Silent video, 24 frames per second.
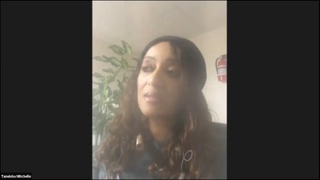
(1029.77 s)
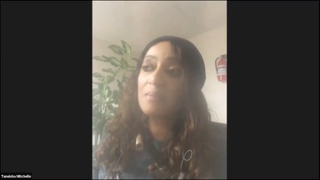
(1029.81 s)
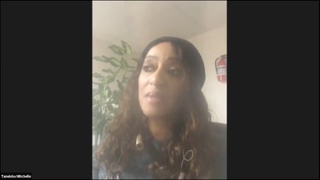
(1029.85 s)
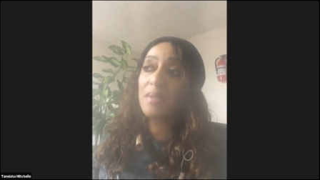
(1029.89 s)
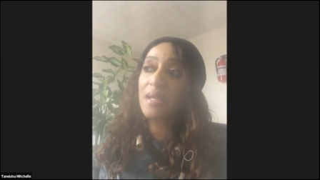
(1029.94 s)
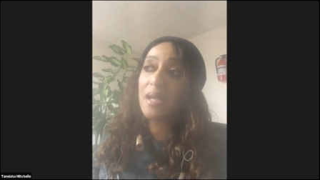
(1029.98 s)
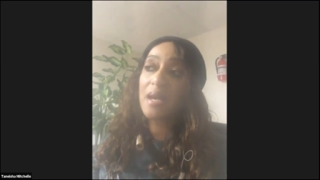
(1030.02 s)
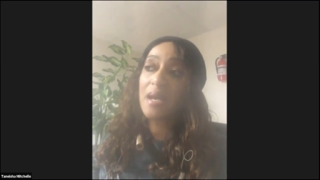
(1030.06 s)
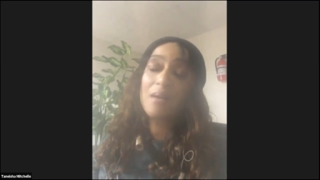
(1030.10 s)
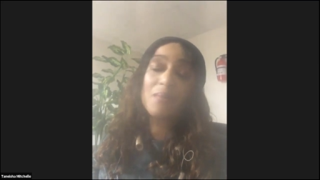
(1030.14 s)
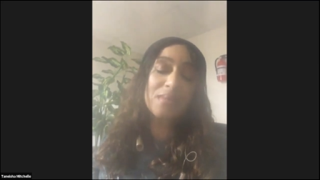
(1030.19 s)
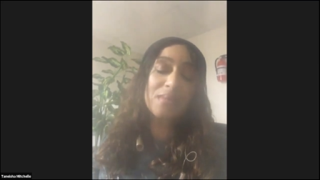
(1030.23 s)
but
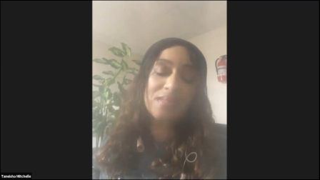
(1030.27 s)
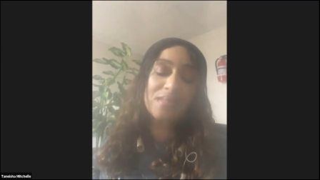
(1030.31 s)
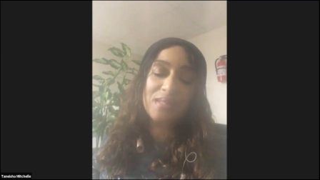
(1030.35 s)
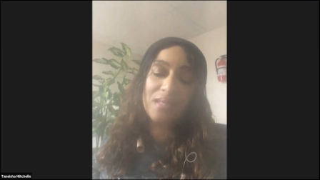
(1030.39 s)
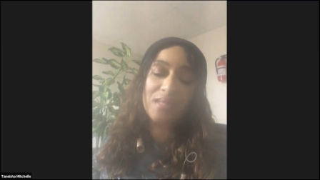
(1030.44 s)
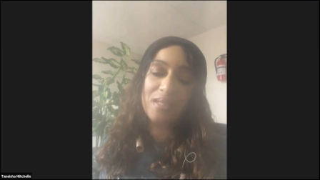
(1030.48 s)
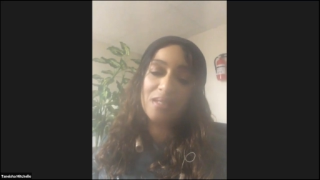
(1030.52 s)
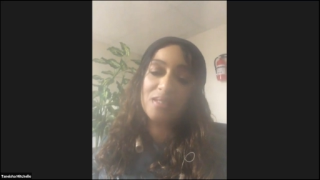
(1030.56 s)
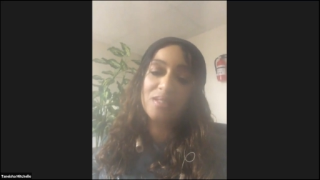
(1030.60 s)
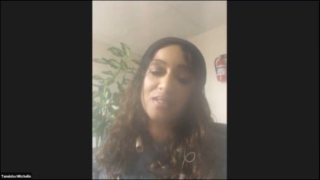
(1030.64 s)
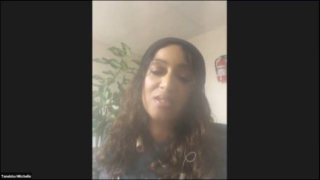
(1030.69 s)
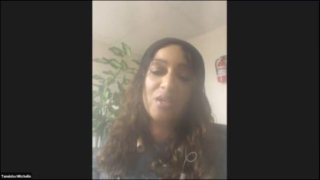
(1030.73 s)
I was
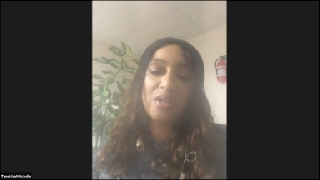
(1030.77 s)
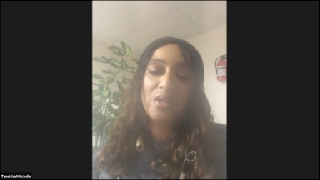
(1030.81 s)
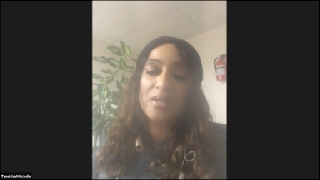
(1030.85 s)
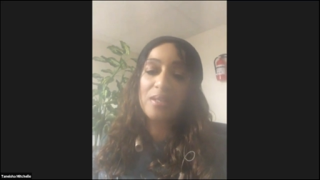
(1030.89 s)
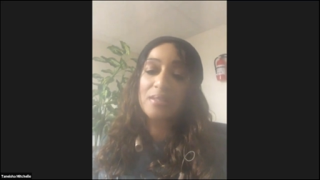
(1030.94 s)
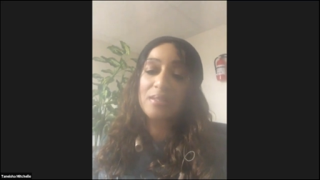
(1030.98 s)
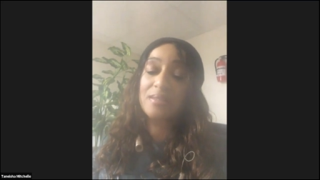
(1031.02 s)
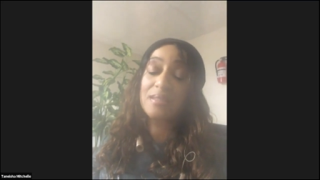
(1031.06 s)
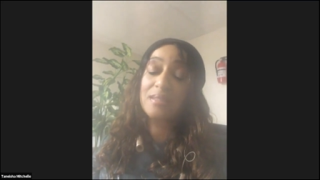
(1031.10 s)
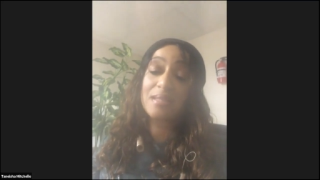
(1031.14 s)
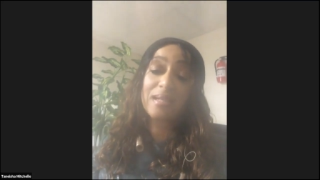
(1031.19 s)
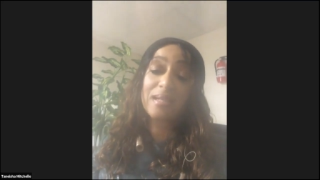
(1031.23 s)
saying sorry
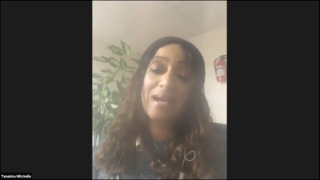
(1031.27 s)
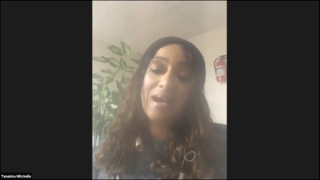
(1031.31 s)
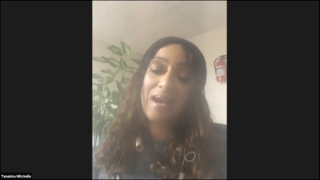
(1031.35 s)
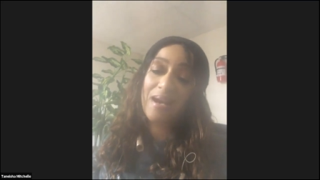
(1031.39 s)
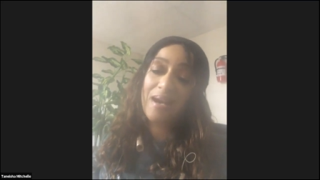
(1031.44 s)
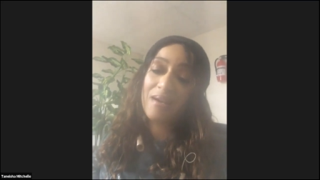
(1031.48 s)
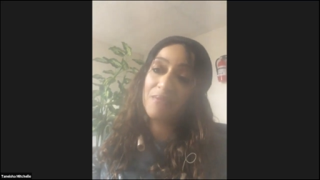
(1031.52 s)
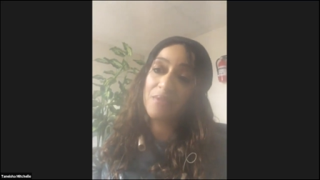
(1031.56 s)
to God